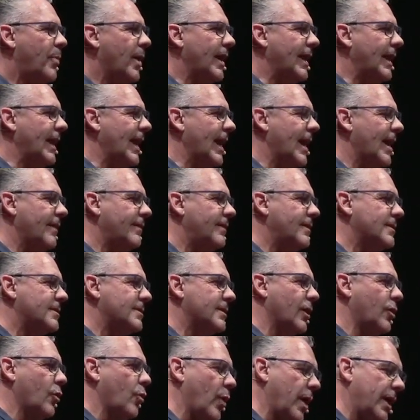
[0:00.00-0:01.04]
But he had
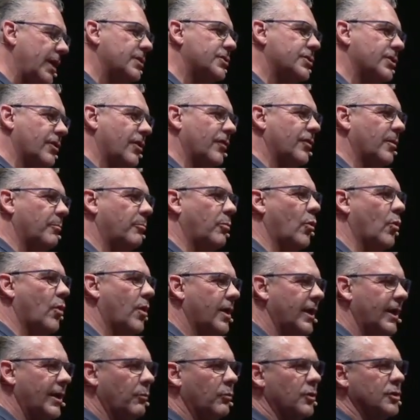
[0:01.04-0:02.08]
this equation on the
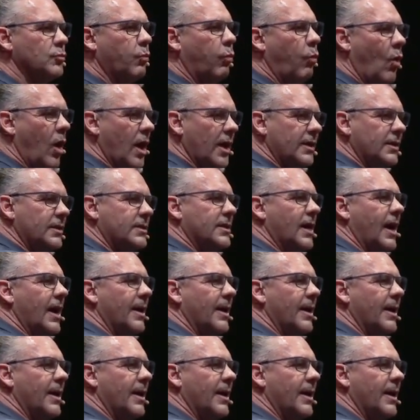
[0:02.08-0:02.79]
board, and it was one